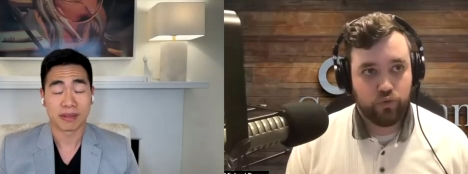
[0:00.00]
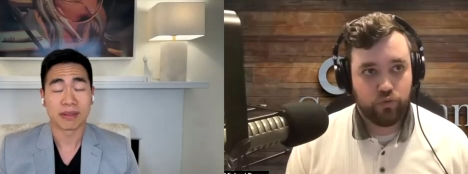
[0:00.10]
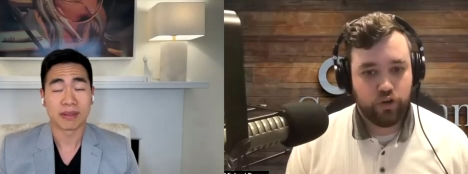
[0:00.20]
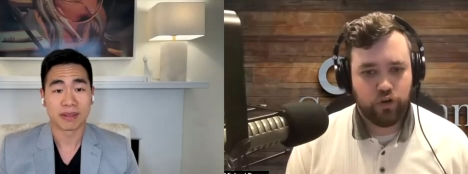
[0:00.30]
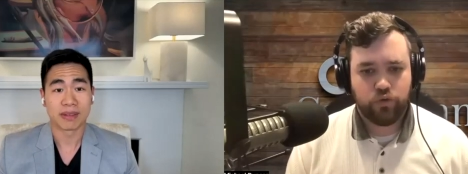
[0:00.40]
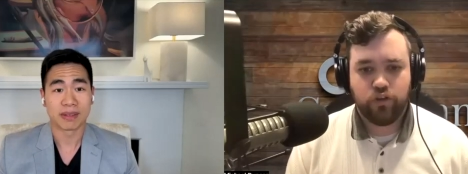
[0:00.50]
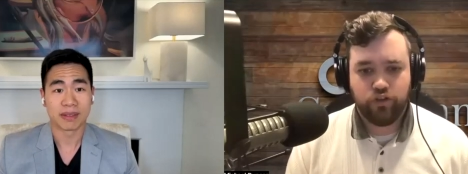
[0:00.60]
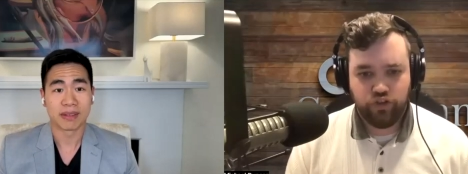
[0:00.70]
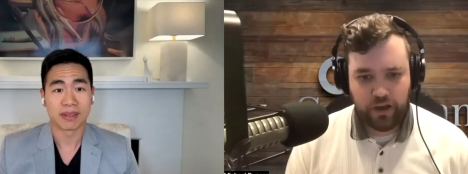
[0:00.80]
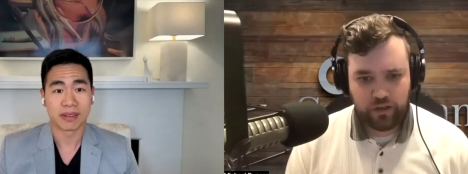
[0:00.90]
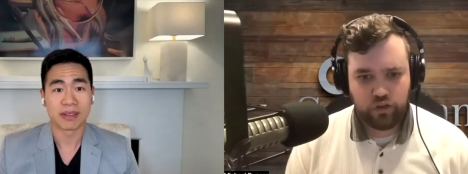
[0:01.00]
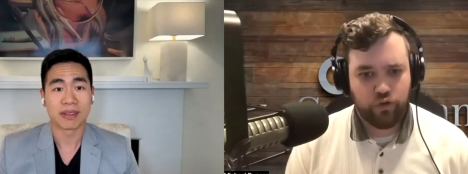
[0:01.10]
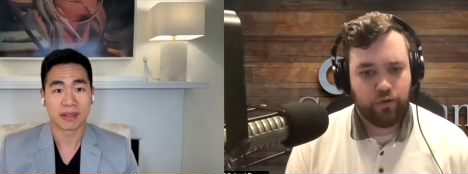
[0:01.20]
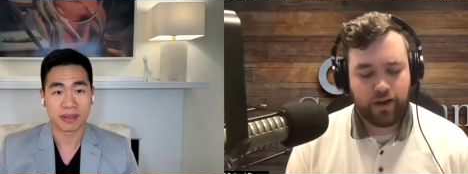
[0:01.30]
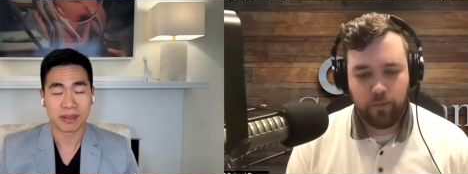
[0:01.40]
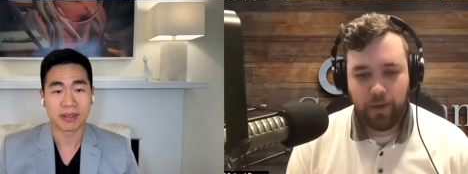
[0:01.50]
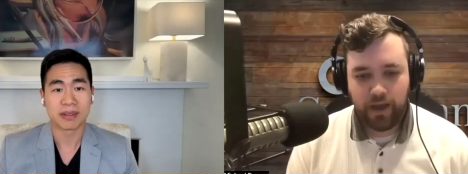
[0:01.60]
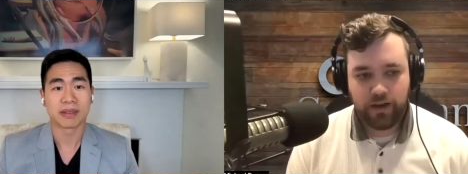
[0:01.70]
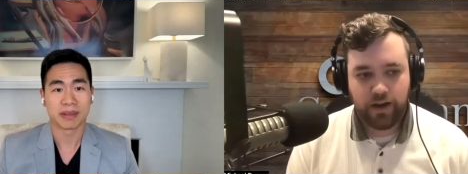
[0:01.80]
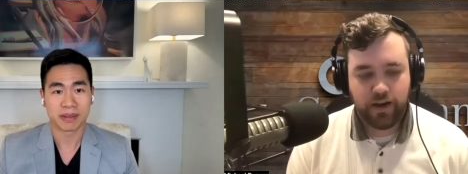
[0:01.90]
Speaker 1: you know suggest or
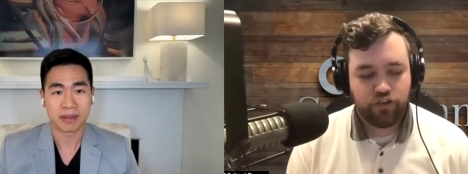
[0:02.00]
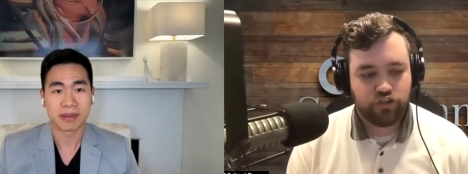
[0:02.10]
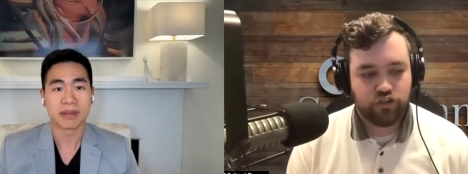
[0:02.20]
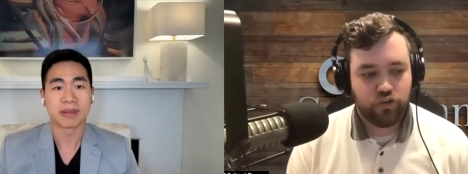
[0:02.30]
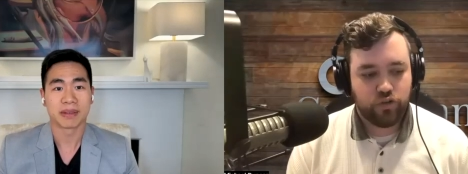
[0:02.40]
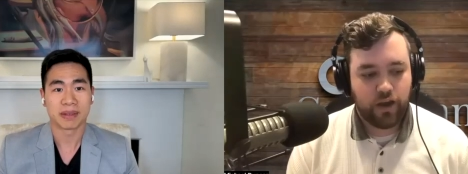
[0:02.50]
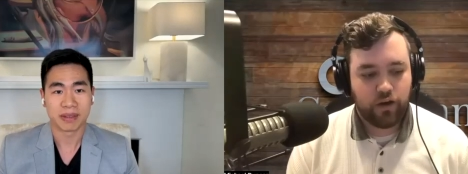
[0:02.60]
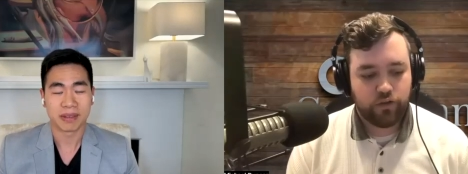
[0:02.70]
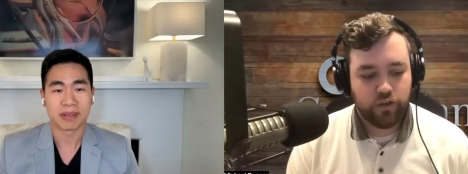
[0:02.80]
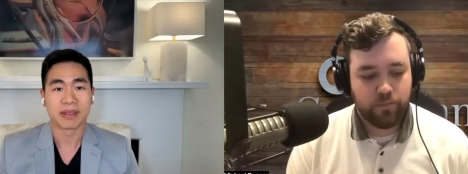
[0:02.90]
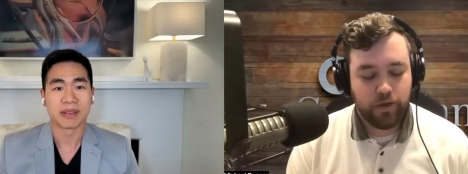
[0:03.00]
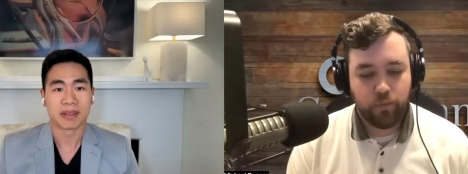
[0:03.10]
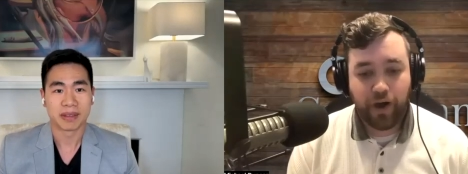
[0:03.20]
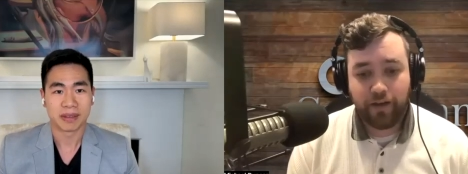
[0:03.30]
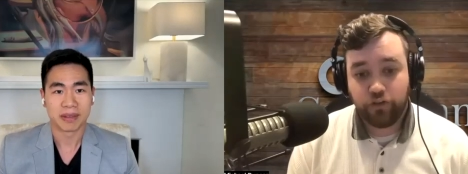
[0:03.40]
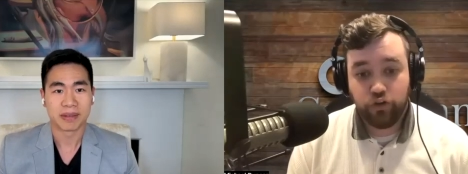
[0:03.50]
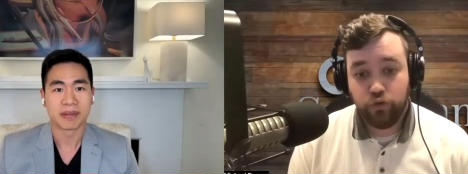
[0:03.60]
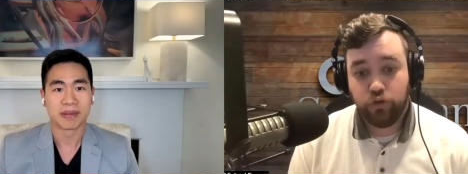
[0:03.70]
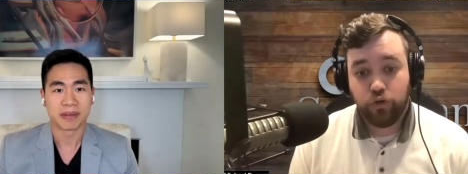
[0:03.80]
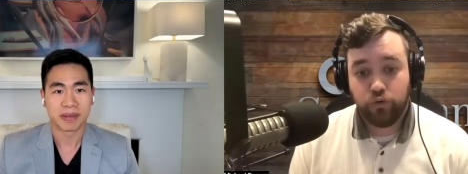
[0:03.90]
recommend and it just turns out that people have to
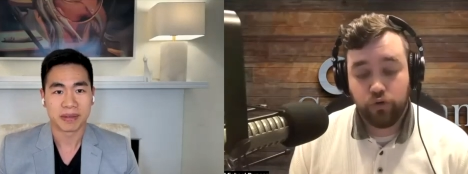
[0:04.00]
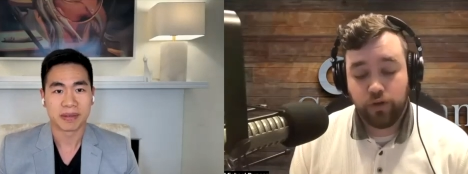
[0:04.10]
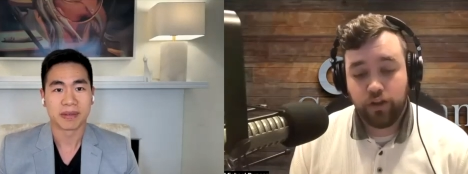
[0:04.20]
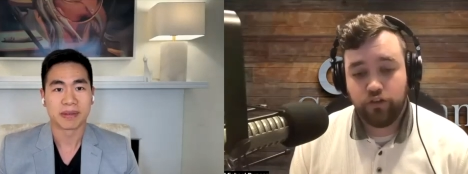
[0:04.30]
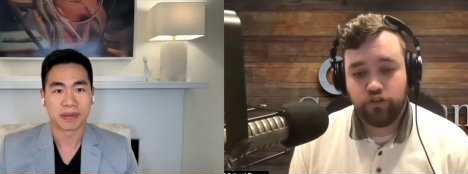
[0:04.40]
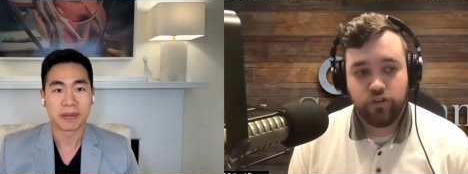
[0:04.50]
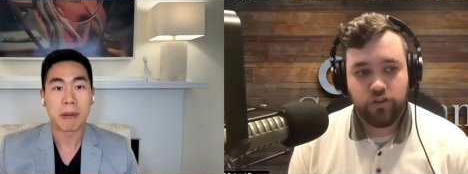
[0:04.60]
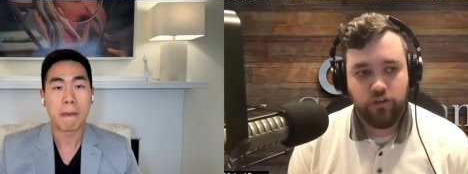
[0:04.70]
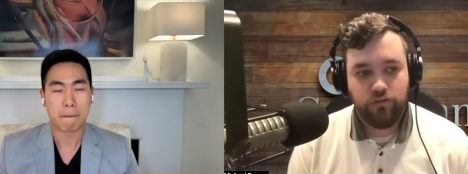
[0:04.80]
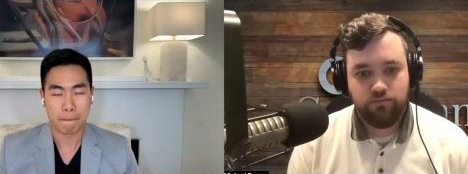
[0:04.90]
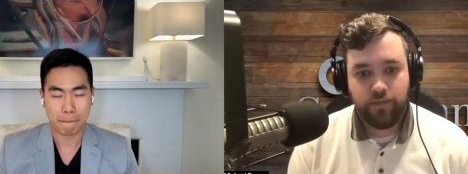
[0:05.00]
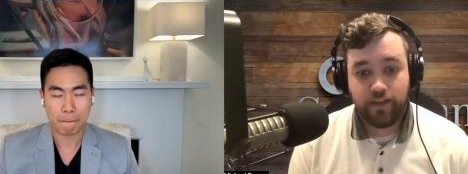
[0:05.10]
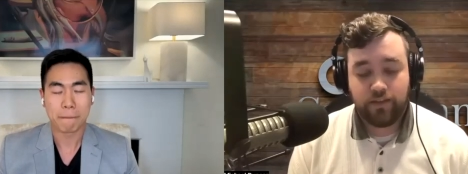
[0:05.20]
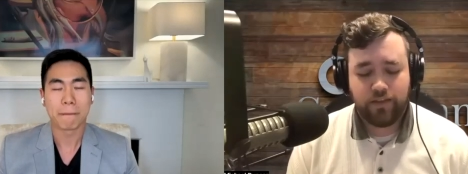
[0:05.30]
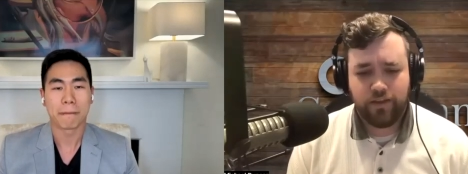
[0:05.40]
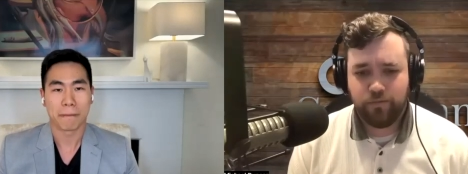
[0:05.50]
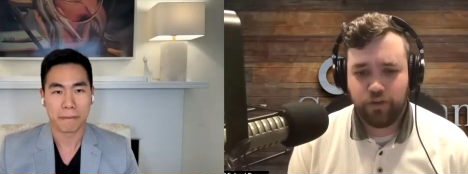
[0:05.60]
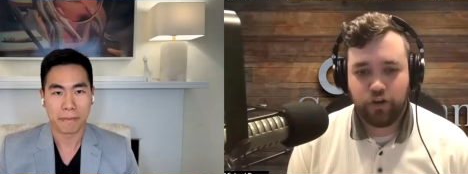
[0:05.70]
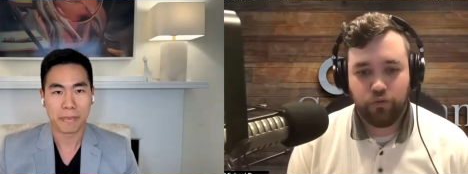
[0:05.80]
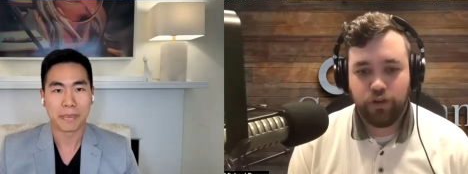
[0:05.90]
do their own due diligence and that seems
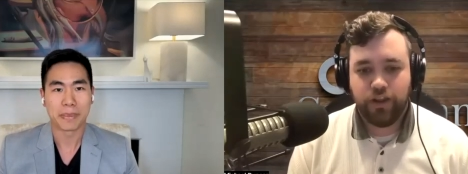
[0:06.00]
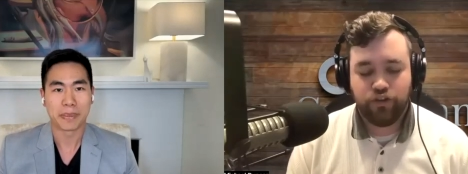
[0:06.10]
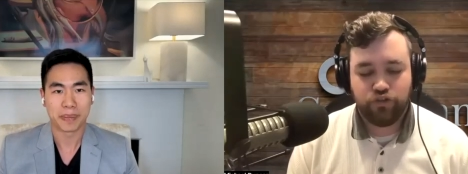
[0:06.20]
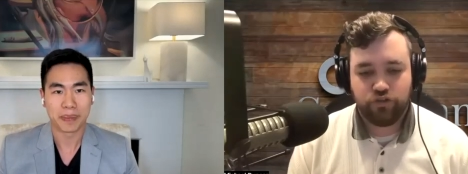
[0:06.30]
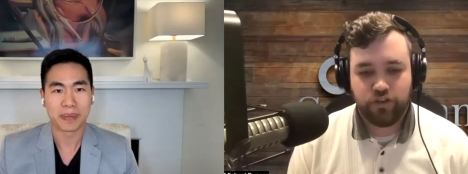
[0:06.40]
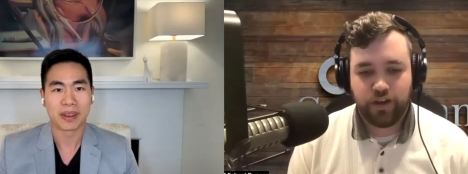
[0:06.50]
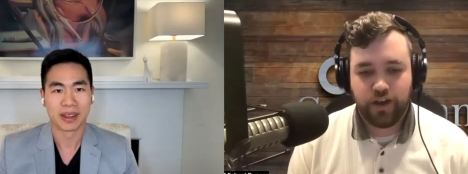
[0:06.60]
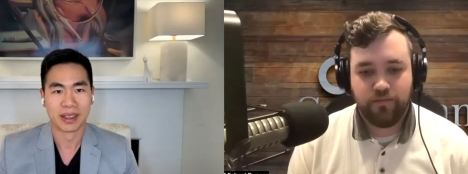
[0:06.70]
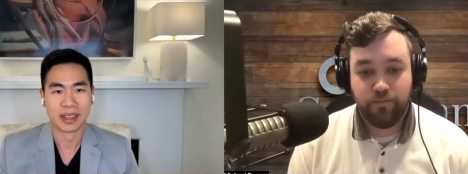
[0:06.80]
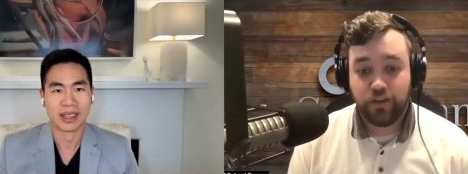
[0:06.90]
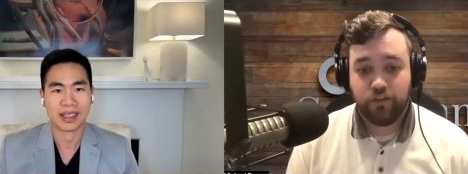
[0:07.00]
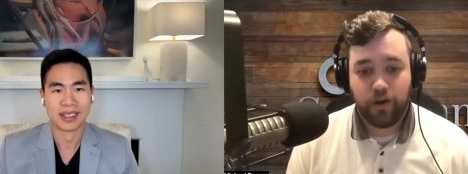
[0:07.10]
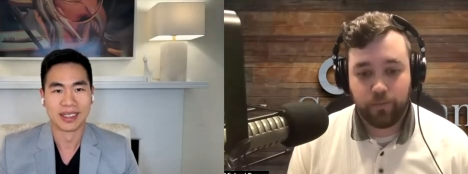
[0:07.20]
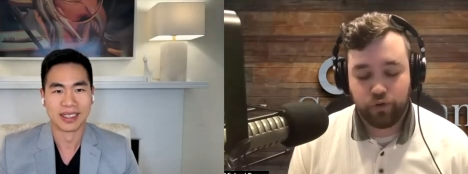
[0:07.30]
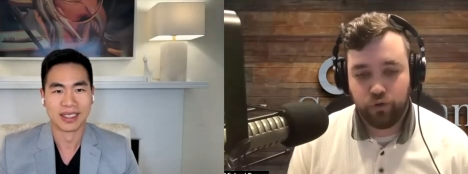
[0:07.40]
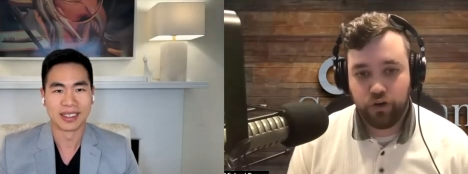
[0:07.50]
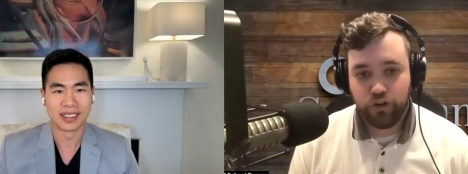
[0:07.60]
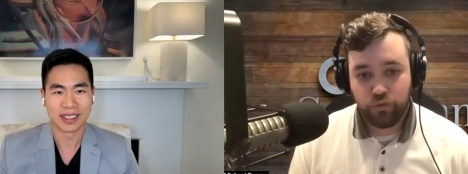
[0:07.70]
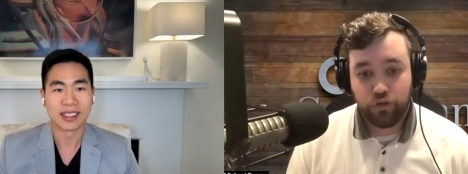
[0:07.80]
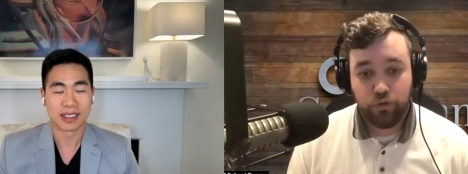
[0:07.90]
like a really interesting kind of mix of
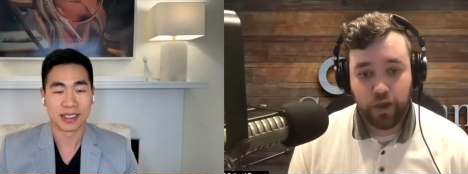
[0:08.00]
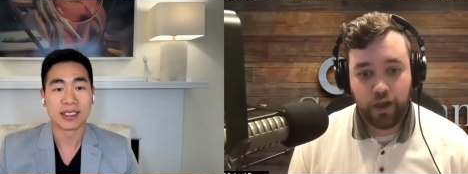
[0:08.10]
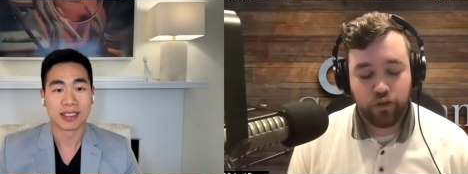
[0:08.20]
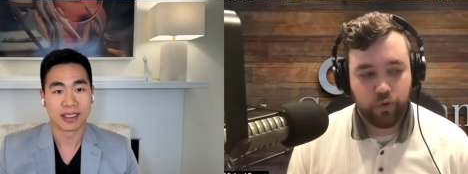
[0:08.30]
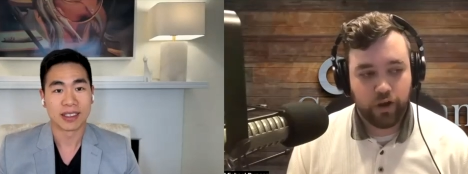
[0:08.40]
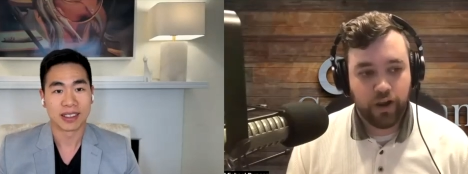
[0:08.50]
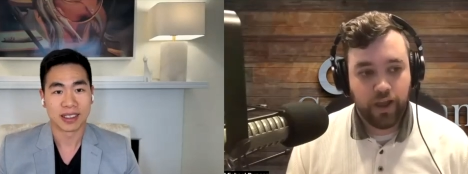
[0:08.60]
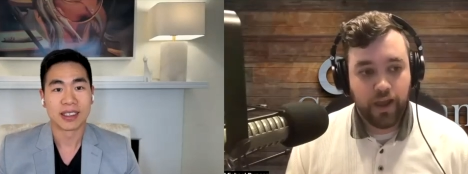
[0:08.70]
opportunities with you guys where